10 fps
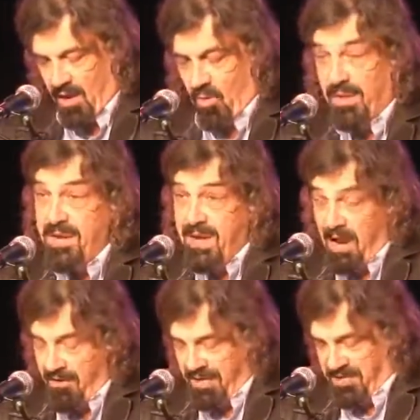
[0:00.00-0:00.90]
With
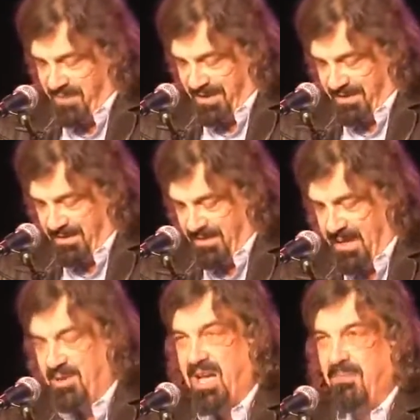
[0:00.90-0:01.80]
encouragement,
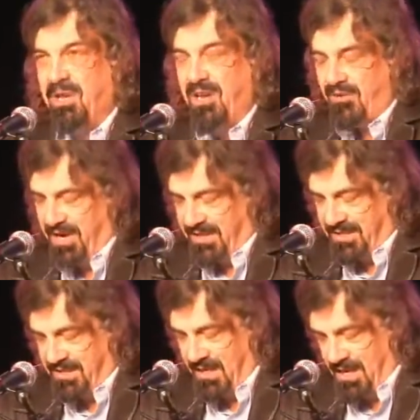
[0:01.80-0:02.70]
they become
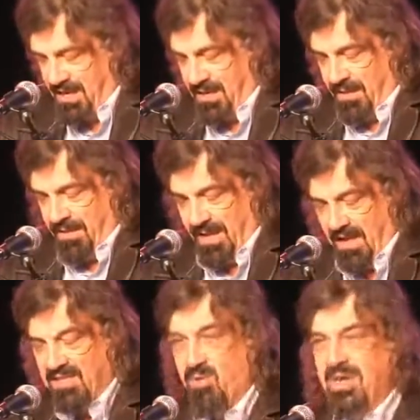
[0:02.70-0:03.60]
curious. They
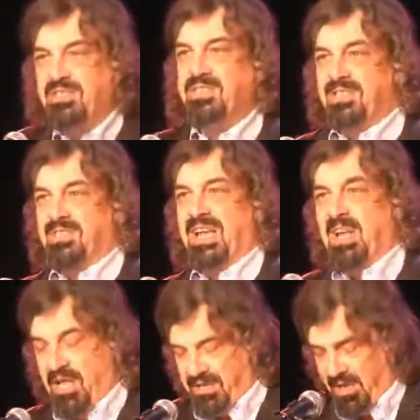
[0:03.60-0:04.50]
ask questions, they
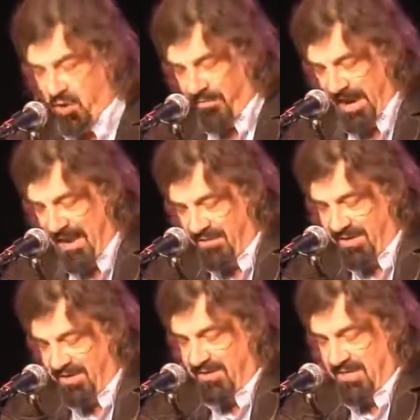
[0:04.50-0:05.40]
learn to look for
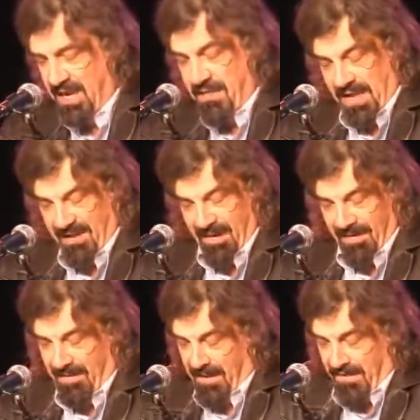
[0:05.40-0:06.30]
evidence, they,
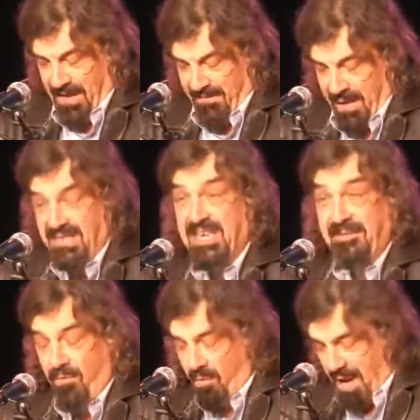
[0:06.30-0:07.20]
they basically
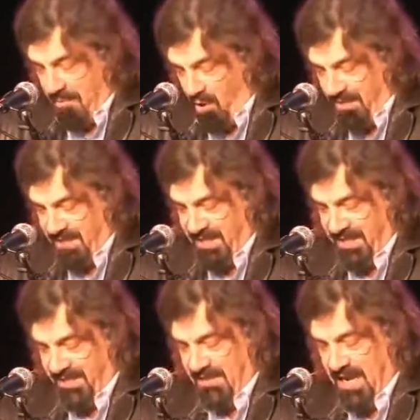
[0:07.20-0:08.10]
form
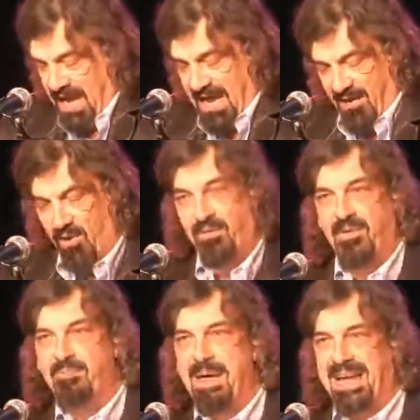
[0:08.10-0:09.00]
hypotheses and look
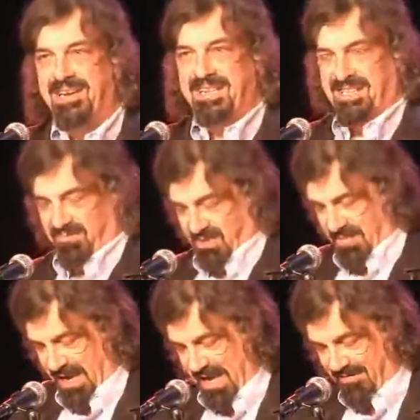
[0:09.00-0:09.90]
for mechanisms and
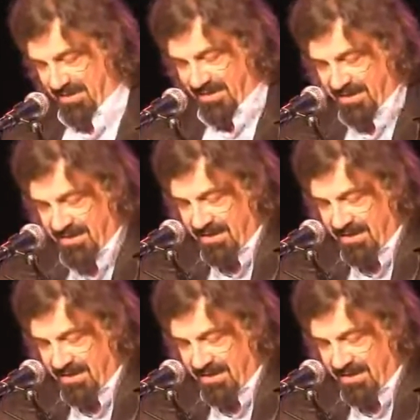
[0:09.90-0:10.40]
behaviors.